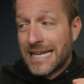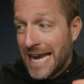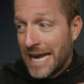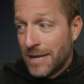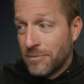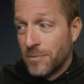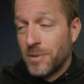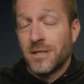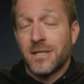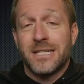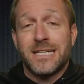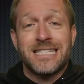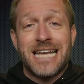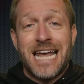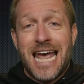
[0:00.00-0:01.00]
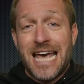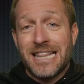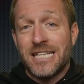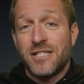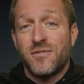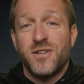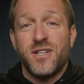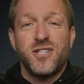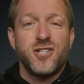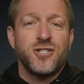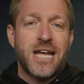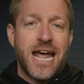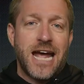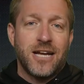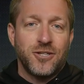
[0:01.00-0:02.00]
capabilities and these
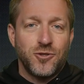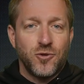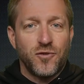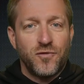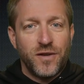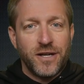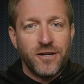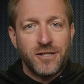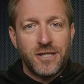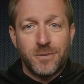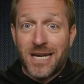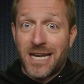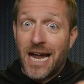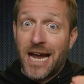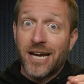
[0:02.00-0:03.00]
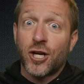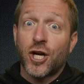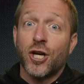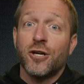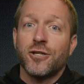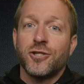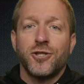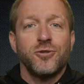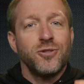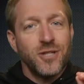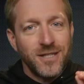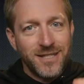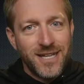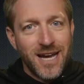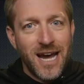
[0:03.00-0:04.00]
features at your fingertips. And I encourage you
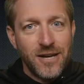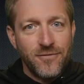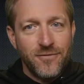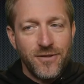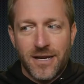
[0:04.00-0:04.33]
to dive